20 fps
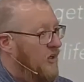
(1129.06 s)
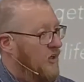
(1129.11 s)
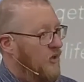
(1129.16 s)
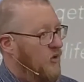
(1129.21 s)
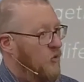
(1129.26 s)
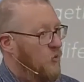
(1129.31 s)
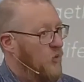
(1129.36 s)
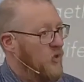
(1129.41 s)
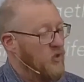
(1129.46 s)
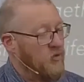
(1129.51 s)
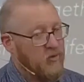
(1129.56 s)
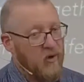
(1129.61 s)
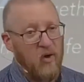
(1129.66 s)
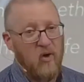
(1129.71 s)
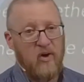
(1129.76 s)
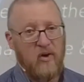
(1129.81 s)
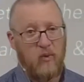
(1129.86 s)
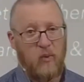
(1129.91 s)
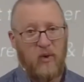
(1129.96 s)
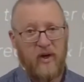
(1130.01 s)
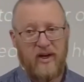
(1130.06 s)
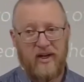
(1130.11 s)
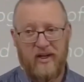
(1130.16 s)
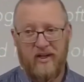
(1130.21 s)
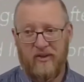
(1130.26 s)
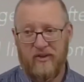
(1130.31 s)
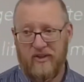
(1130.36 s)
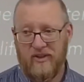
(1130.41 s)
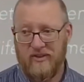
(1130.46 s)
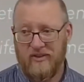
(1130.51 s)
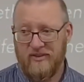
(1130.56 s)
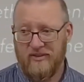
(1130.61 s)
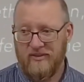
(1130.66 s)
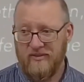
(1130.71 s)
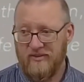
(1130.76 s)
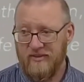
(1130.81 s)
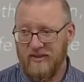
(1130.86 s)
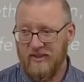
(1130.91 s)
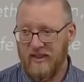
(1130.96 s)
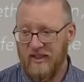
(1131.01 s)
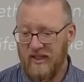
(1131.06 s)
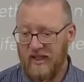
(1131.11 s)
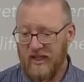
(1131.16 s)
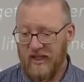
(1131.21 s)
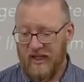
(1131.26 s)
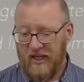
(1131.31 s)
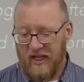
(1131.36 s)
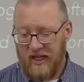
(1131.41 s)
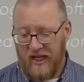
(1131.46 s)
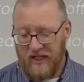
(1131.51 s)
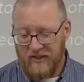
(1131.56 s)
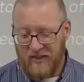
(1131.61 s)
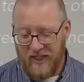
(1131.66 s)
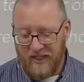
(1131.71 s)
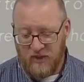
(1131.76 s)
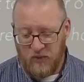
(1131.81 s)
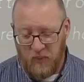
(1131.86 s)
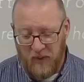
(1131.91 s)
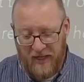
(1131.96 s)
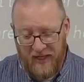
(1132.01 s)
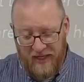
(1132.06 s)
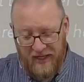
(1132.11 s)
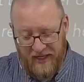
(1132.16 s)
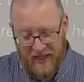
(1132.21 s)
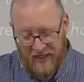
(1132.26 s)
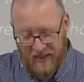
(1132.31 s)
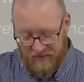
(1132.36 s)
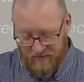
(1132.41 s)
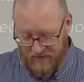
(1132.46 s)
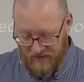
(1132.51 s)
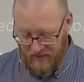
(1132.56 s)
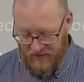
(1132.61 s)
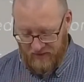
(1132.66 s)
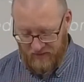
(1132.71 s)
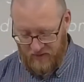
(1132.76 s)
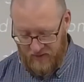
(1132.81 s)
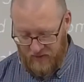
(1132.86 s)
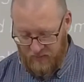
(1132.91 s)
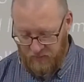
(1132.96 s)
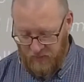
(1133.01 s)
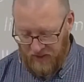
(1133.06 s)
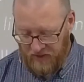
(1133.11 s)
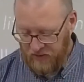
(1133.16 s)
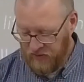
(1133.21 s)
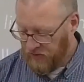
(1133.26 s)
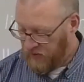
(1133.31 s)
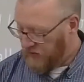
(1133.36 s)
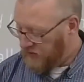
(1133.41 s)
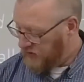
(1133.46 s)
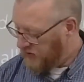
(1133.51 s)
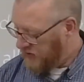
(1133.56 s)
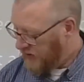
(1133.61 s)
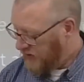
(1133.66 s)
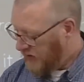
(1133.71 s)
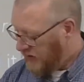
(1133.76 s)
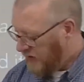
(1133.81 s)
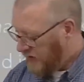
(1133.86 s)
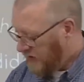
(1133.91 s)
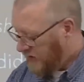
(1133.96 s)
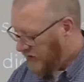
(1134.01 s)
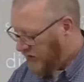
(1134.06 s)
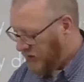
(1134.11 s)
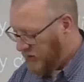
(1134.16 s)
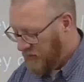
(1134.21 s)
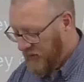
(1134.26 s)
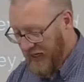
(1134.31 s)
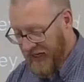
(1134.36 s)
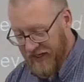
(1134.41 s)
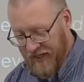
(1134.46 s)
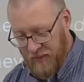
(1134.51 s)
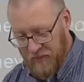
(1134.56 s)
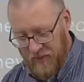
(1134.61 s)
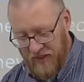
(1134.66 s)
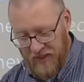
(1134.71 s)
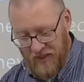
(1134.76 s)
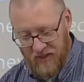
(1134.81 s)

we're devoted to one another. And that's why I have these pictures that are back up here.